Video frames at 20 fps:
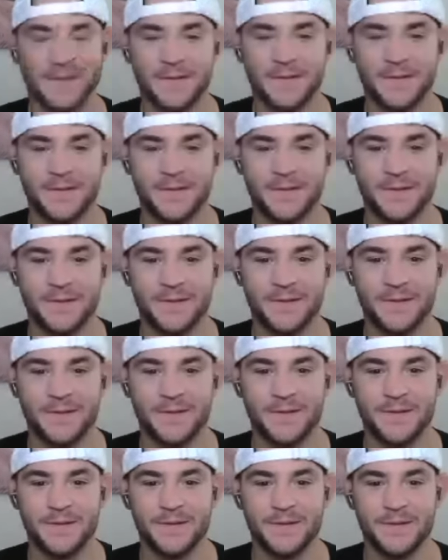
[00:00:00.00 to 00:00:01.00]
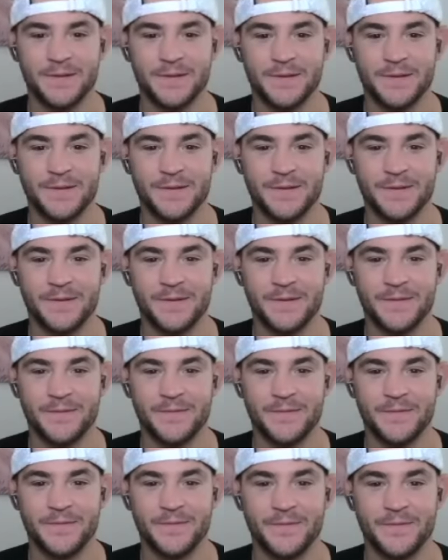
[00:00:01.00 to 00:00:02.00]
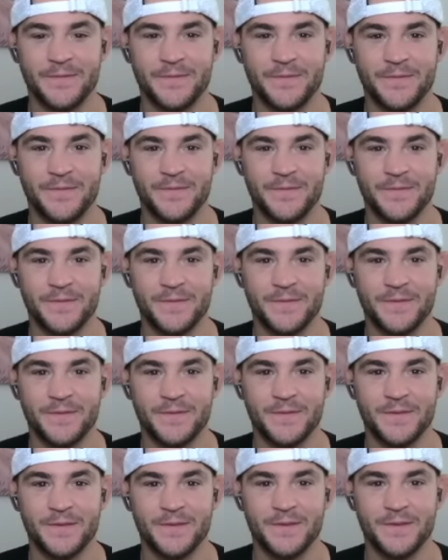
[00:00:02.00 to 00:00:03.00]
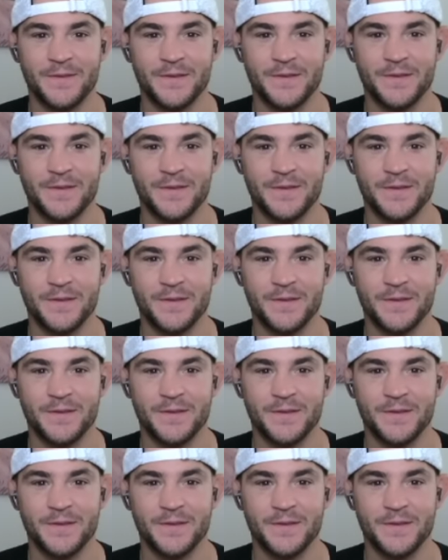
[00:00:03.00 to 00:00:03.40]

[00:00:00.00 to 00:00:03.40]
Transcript: No words are spoken by the person on screen.